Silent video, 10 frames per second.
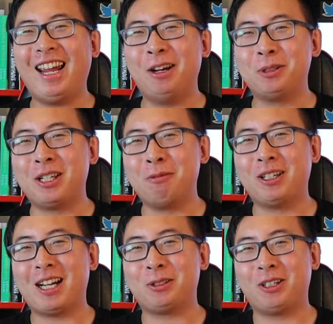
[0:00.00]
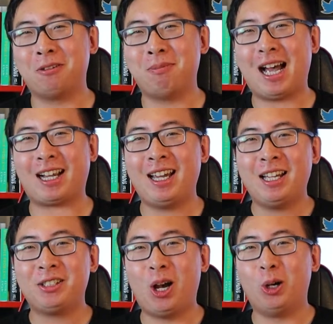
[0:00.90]
Hey, what's up you guys? Welcome back.
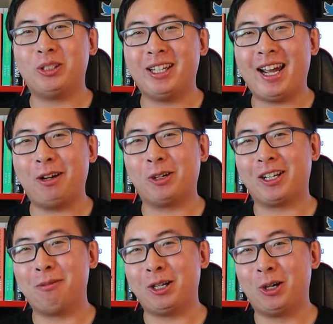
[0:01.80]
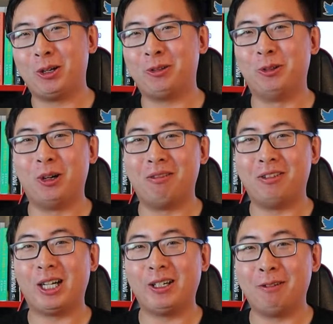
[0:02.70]
So today we're going to be going through a
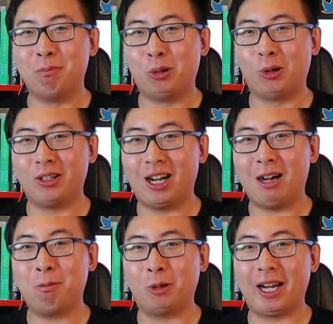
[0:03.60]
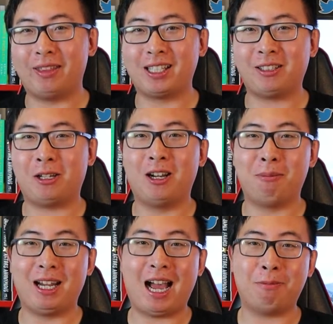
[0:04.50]
very important upgrade that's going
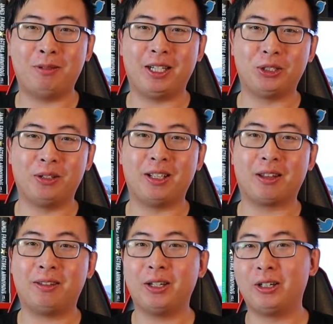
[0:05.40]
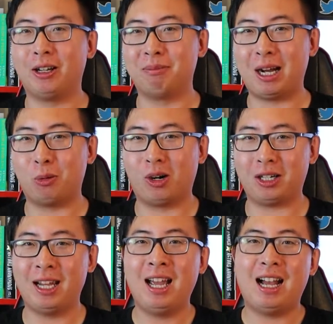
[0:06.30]
to be happening to the Ethereum
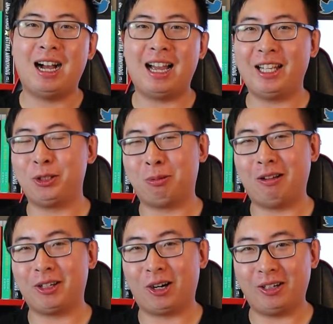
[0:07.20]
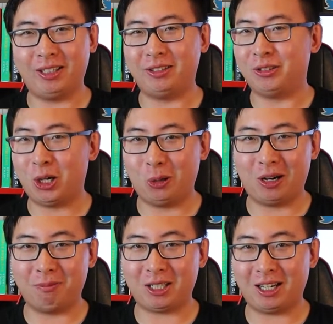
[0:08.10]
network uh, and you probably already know
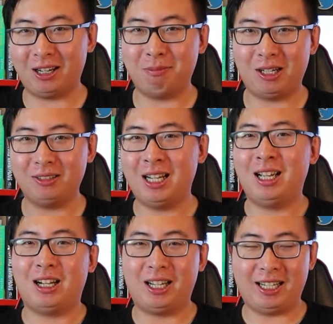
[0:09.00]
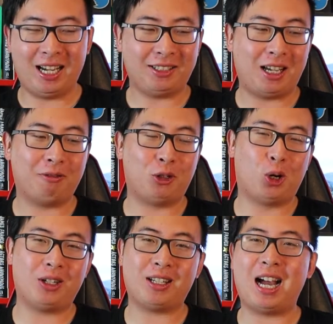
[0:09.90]
what I'm talking about. Uh, yes, of
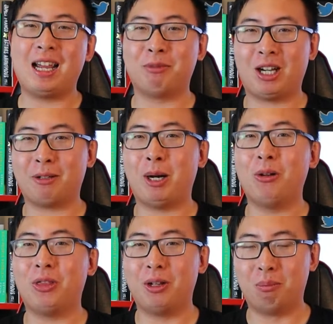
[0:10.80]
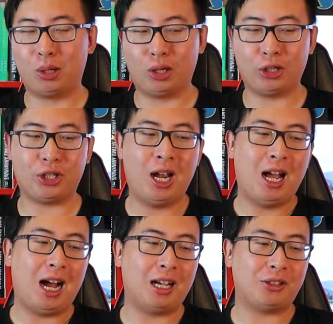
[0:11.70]
course, I am talking about the merge.
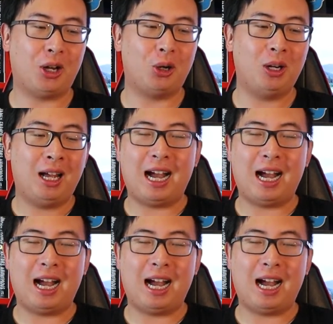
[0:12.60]
Uh, so